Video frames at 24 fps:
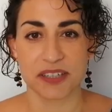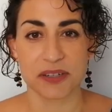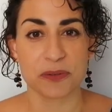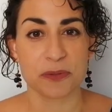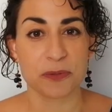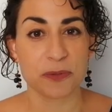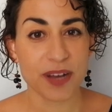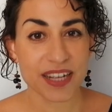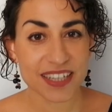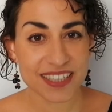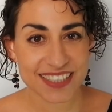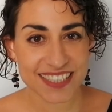
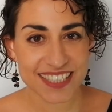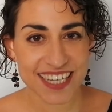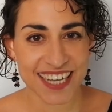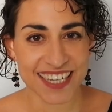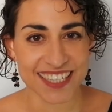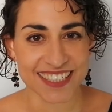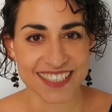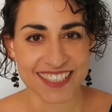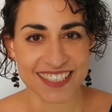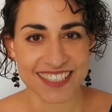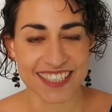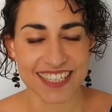Well
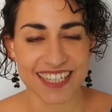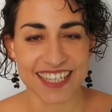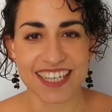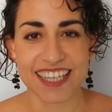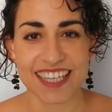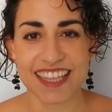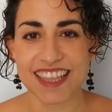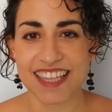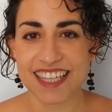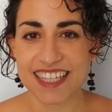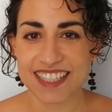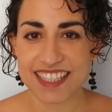done!
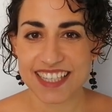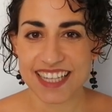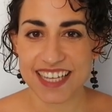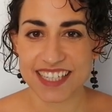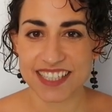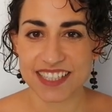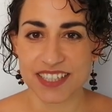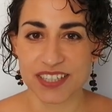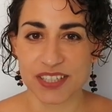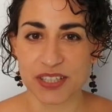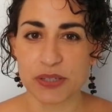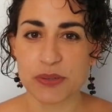In this
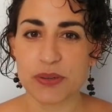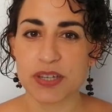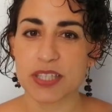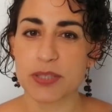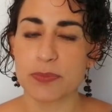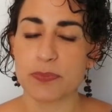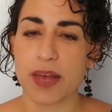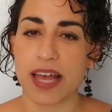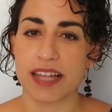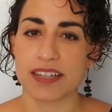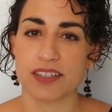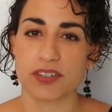lesson, you
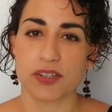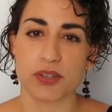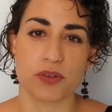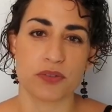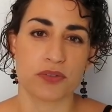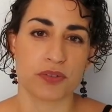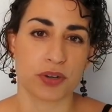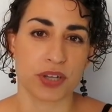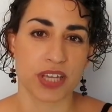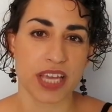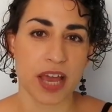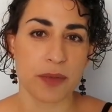expanded your
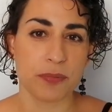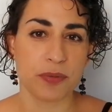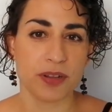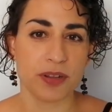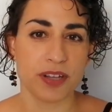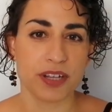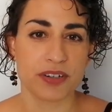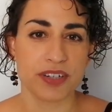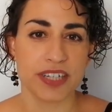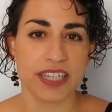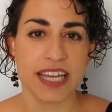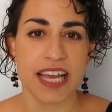
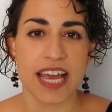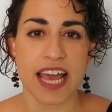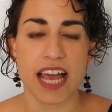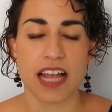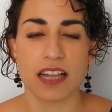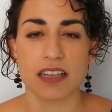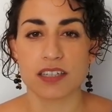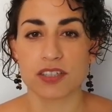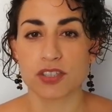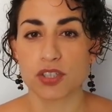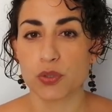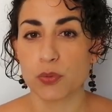vocabulary and
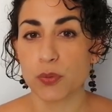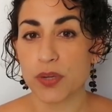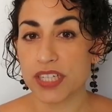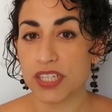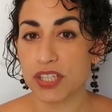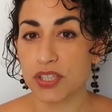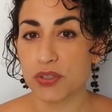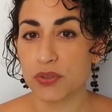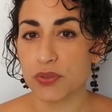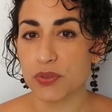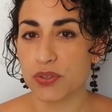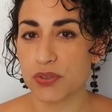learned twenty
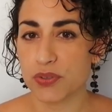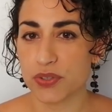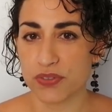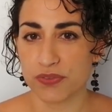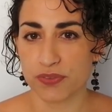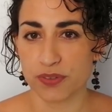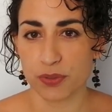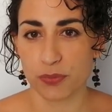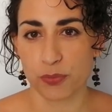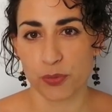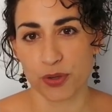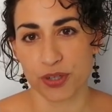new
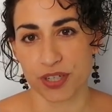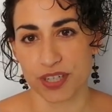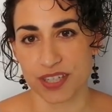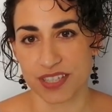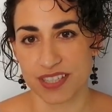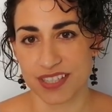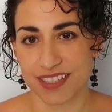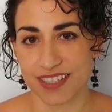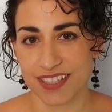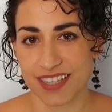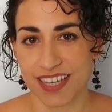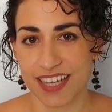useful
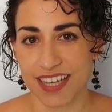words.